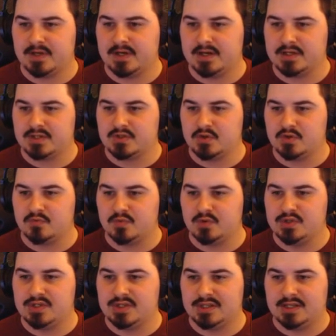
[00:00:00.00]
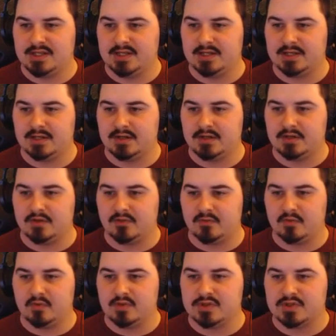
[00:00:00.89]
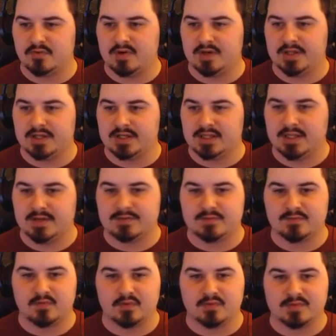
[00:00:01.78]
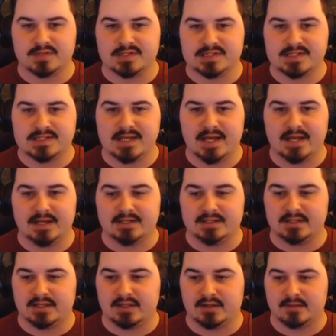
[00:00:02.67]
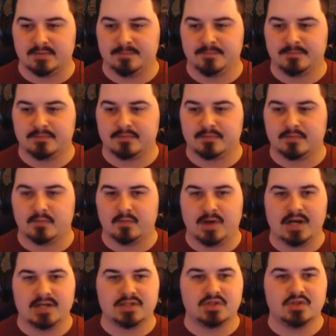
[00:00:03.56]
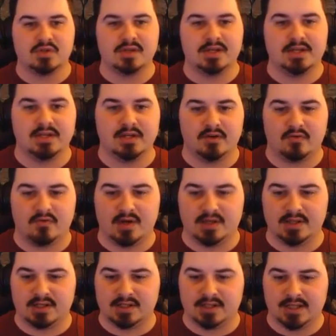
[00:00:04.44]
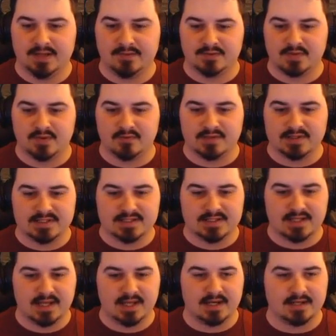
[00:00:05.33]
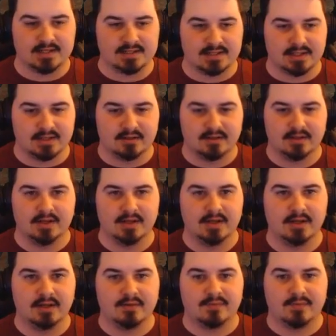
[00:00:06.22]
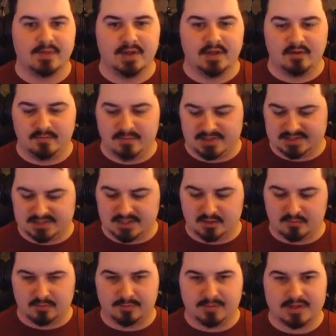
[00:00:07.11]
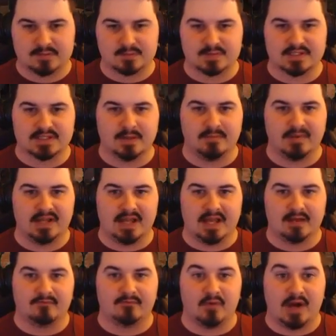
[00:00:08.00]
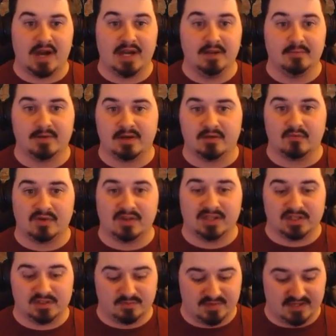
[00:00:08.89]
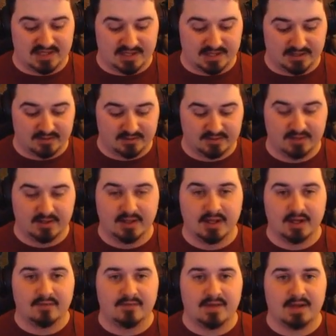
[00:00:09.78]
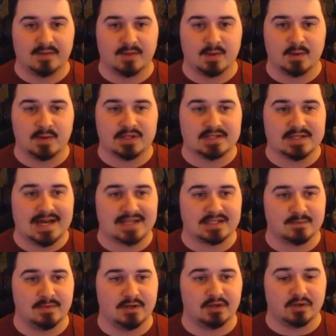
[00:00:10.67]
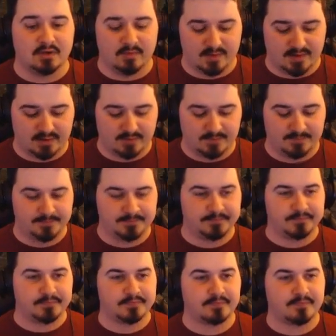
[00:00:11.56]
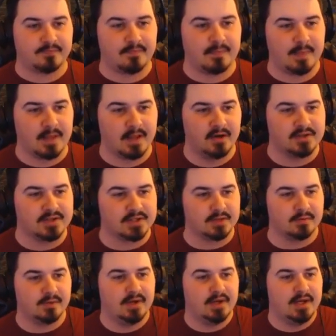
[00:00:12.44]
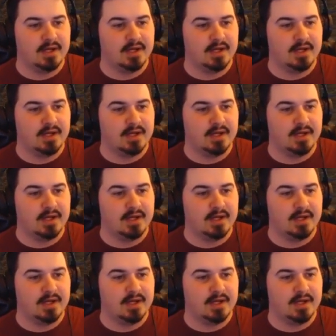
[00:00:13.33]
Search for Jelena in the ruins around the cliffs of insanity. Why is Jelena around the cliffs of insanity? I think it would be a terrible place for somebody, for anybody really to be at. If anything, you just asked me to go there. Also,